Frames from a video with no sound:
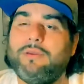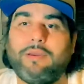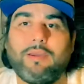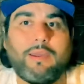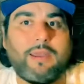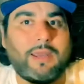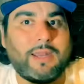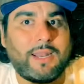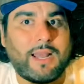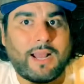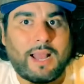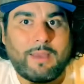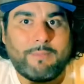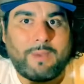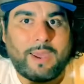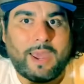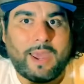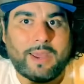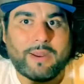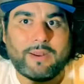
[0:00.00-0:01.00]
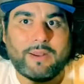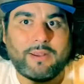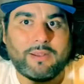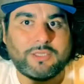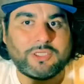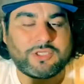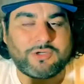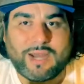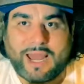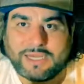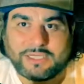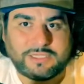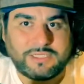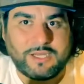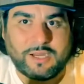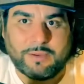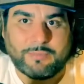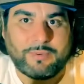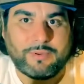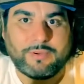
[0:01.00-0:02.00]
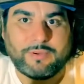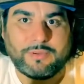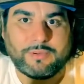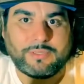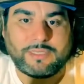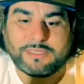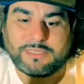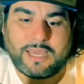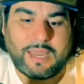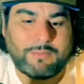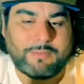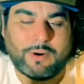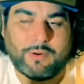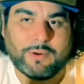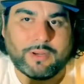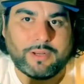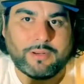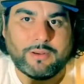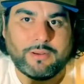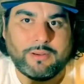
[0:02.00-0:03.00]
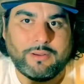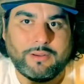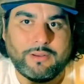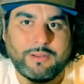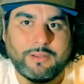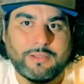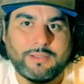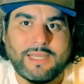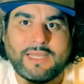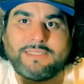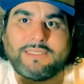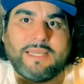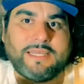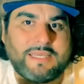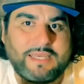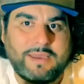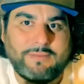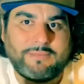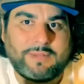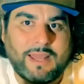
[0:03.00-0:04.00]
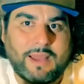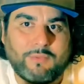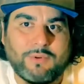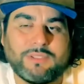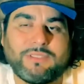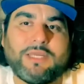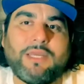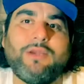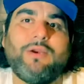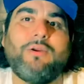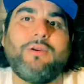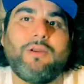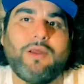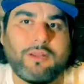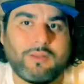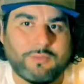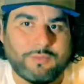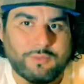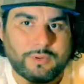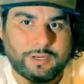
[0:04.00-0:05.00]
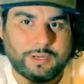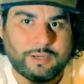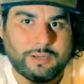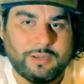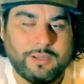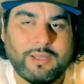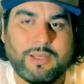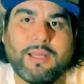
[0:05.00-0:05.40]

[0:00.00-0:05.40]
And I got mad, scratched up, just came broken. They said, keep that, we'll send you another one.